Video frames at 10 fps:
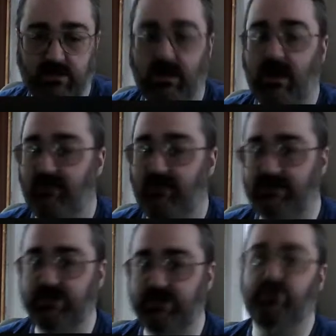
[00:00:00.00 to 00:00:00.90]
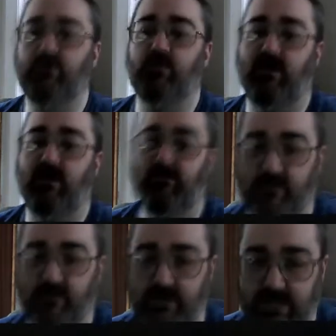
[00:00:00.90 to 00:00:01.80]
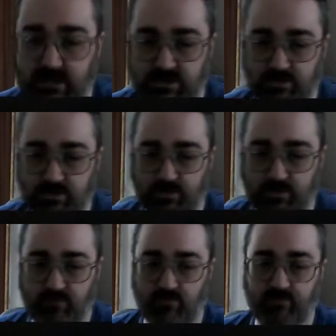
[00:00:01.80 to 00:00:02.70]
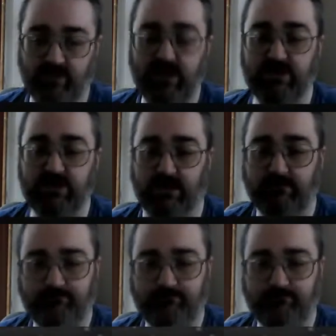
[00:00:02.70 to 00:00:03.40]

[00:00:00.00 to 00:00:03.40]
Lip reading: I've had this issue where these engines were in the wrong staging,